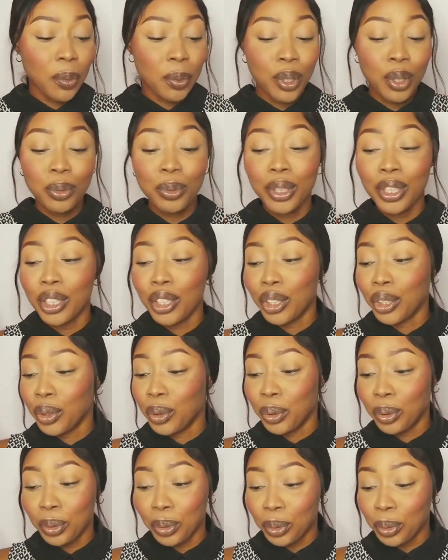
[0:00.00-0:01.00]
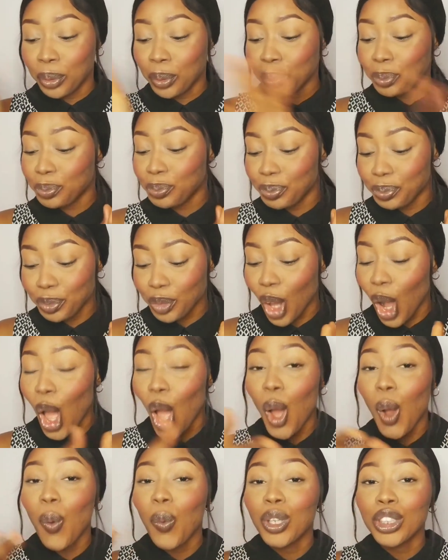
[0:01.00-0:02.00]
We don't want to know.
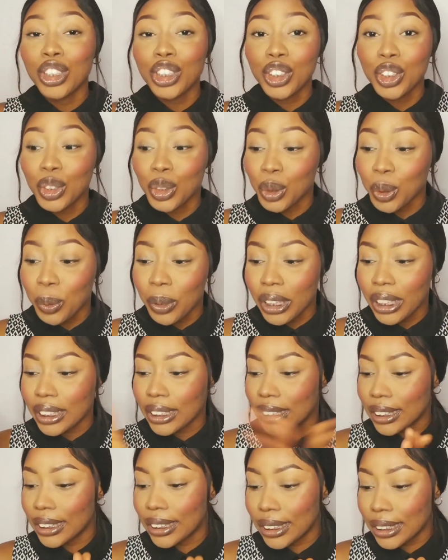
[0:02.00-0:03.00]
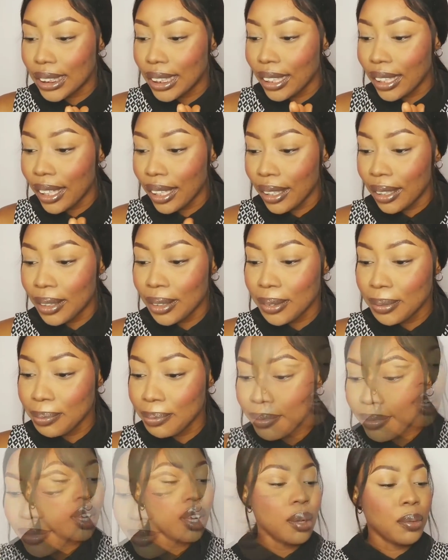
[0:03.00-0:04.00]
We're just doing it. Okay?
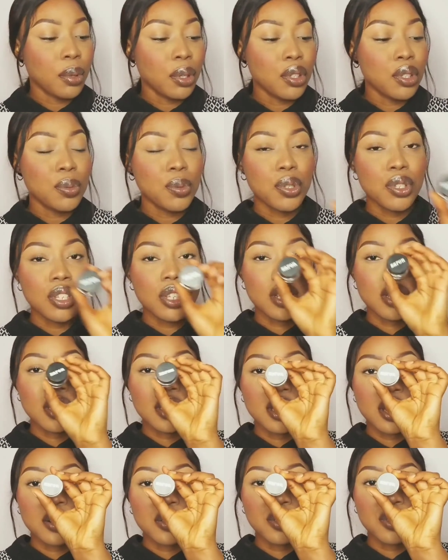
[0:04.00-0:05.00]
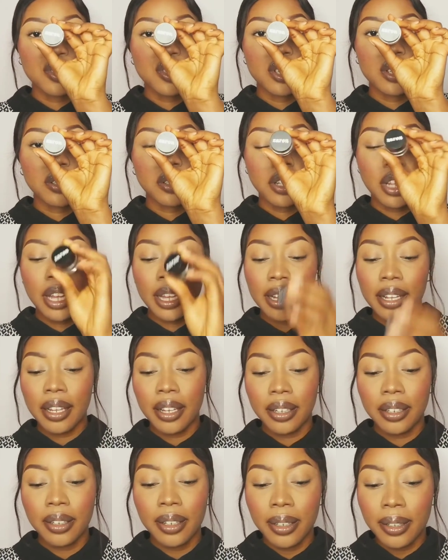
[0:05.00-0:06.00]
I'm going to be using the Zaron gel
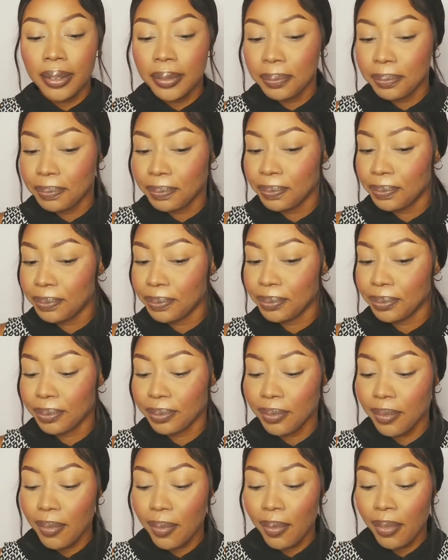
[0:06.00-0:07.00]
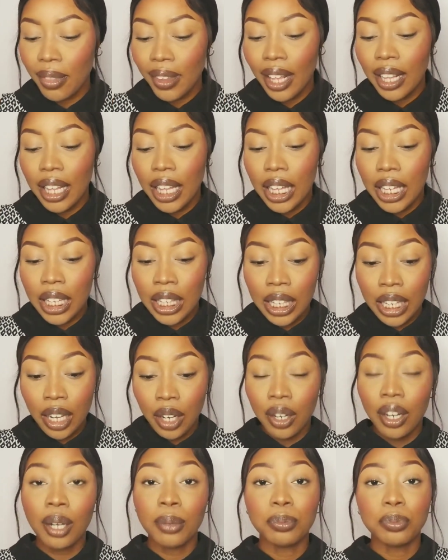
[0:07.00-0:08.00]
eyeliner.
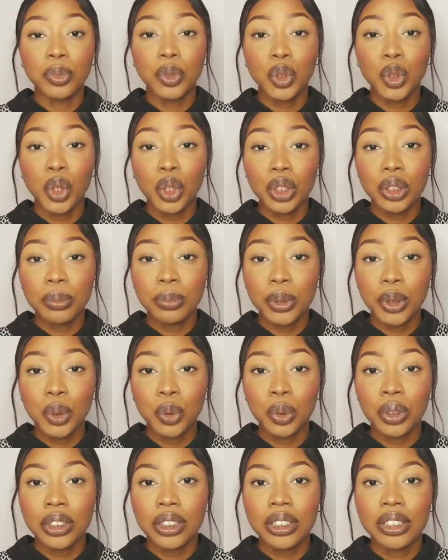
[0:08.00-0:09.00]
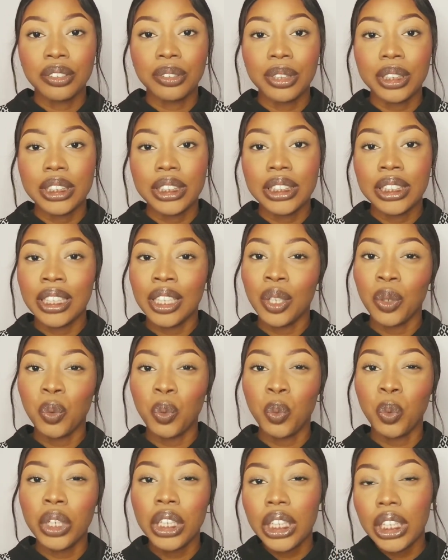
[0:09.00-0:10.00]
Now I'm torn between creating a
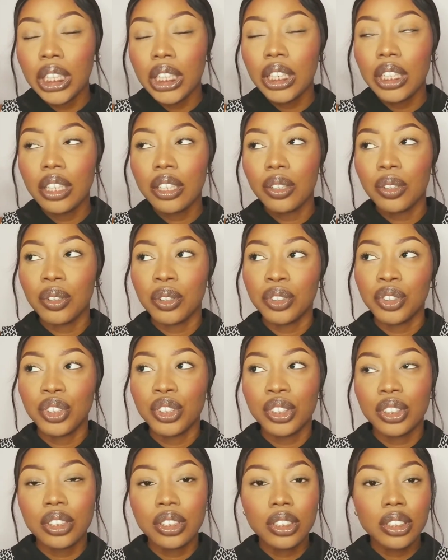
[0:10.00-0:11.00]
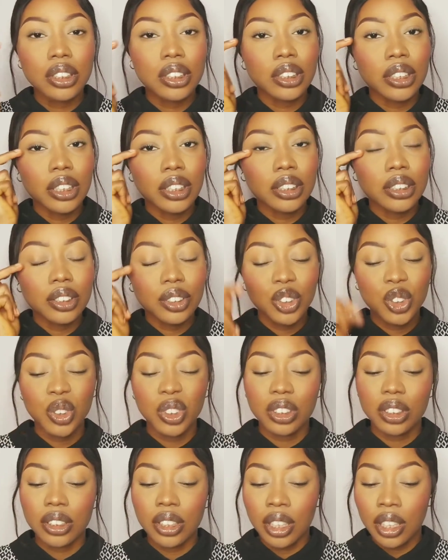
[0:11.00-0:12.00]
wing or just like
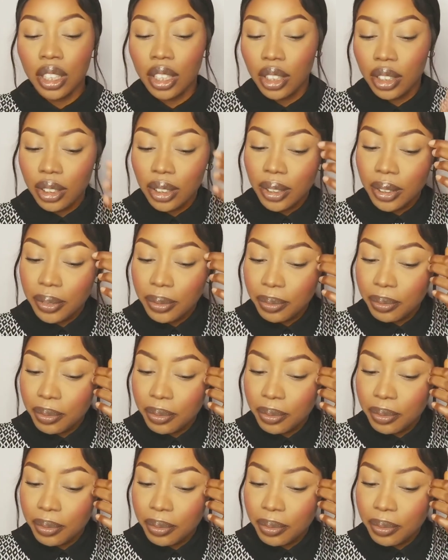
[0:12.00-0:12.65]
short eyeliner.